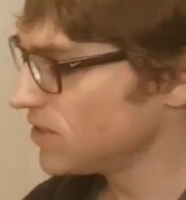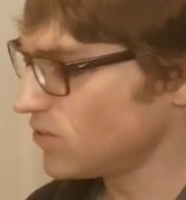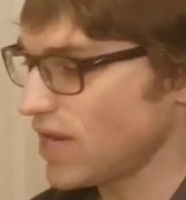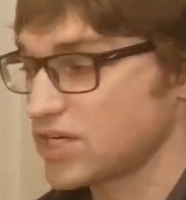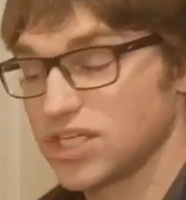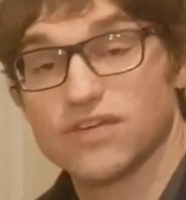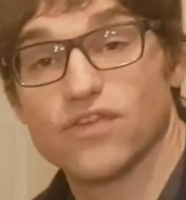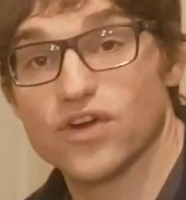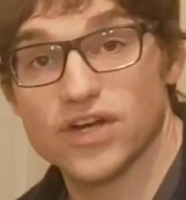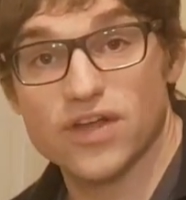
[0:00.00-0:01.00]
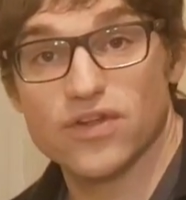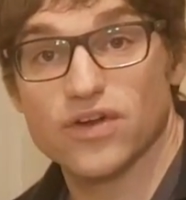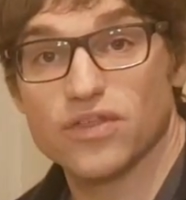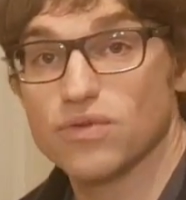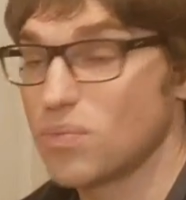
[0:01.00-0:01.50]
So it actually converted
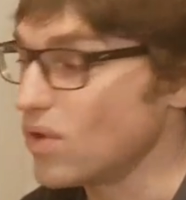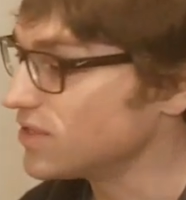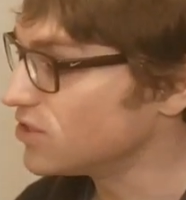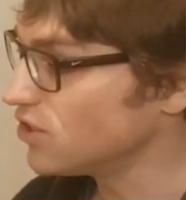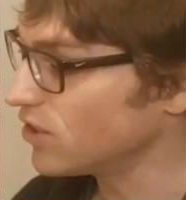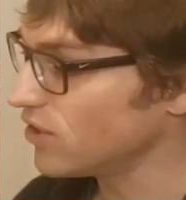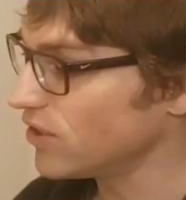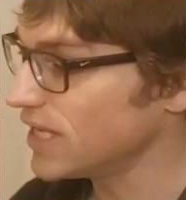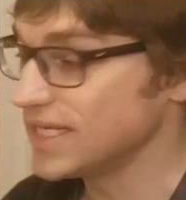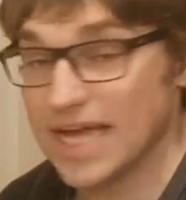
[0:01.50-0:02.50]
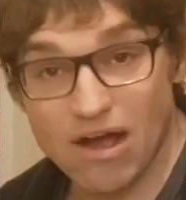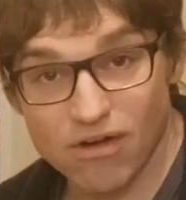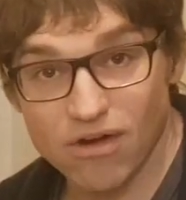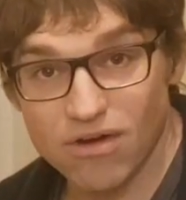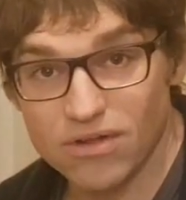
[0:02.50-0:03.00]
another 3 points of sugar into
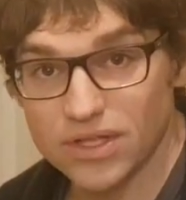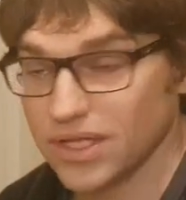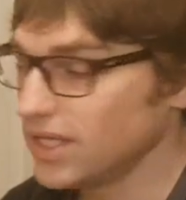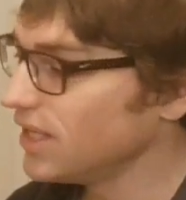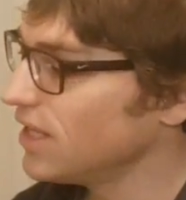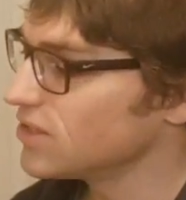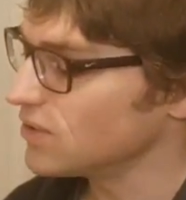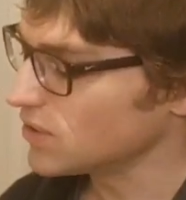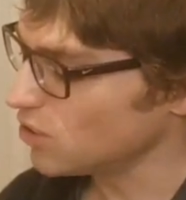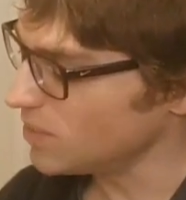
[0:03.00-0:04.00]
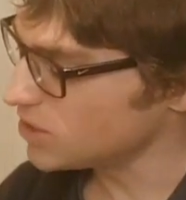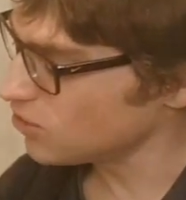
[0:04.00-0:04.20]
alcohol. So it's a little bit